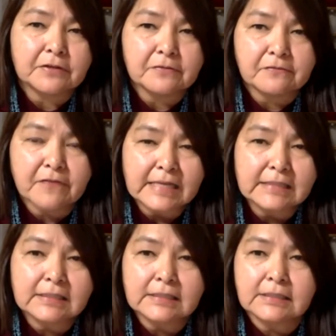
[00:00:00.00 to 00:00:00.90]

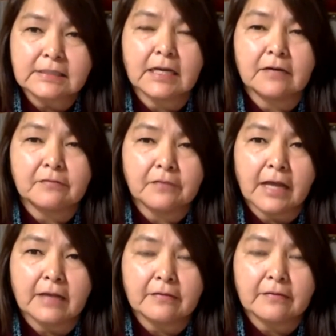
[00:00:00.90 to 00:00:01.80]
phases of
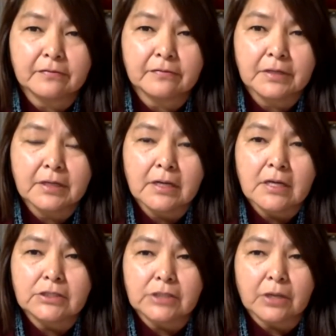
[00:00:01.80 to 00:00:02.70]
life.
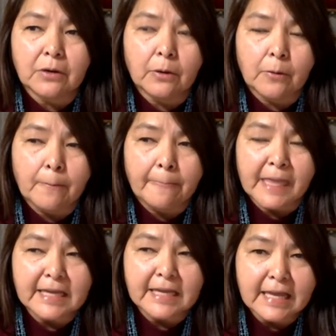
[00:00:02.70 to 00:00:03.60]
So
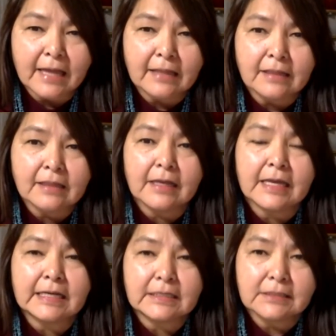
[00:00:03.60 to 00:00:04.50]
again, it
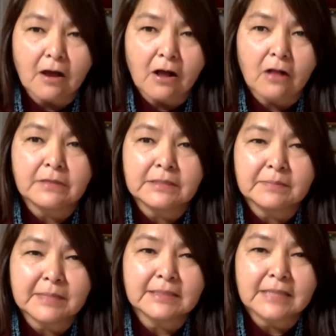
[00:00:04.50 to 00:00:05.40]
is always
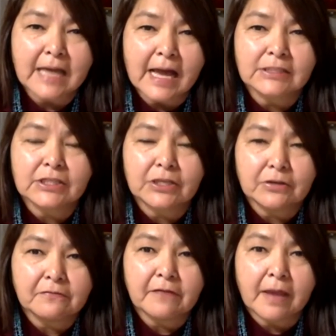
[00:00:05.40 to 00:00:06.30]
best to ask your
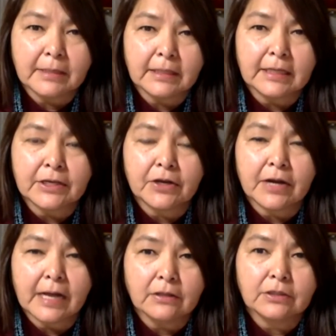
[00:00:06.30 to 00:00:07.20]
family, your
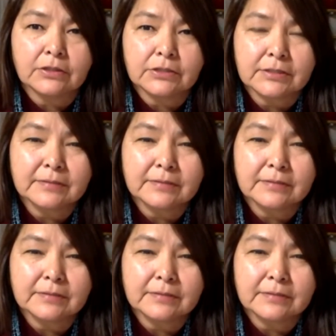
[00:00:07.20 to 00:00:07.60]
elders.